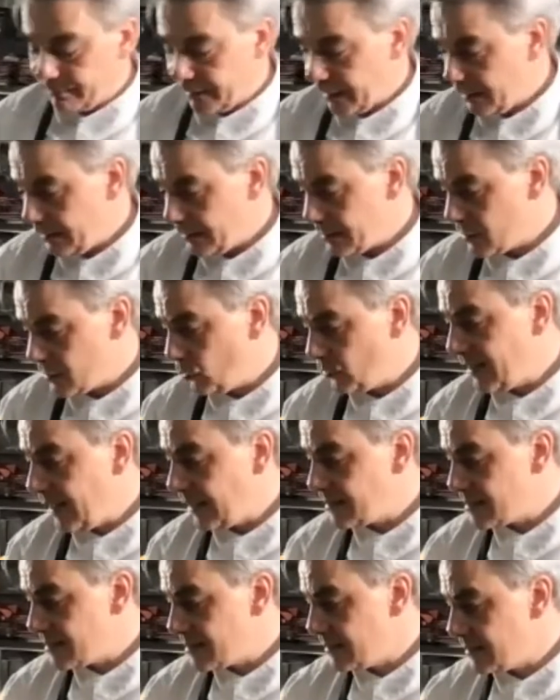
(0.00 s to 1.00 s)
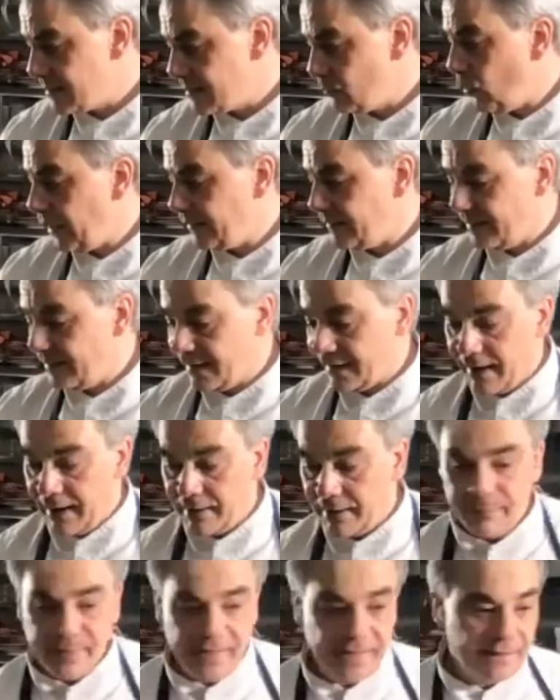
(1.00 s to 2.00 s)
So that's one thing. I
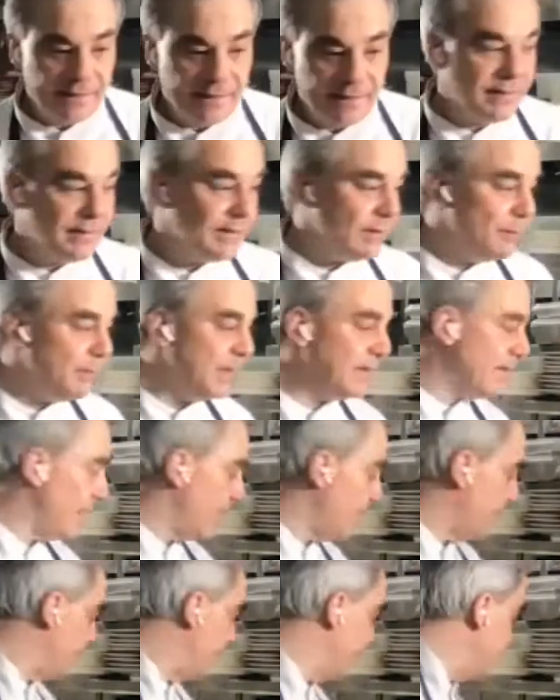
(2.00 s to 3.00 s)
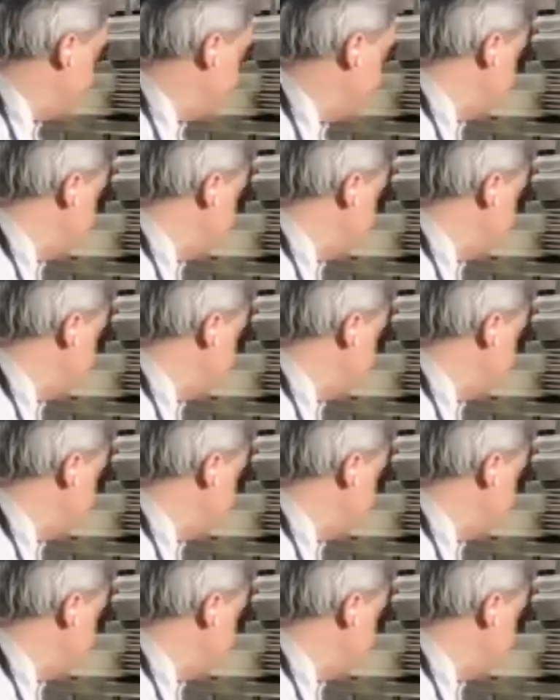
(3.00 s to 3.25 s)
made a little bit ahead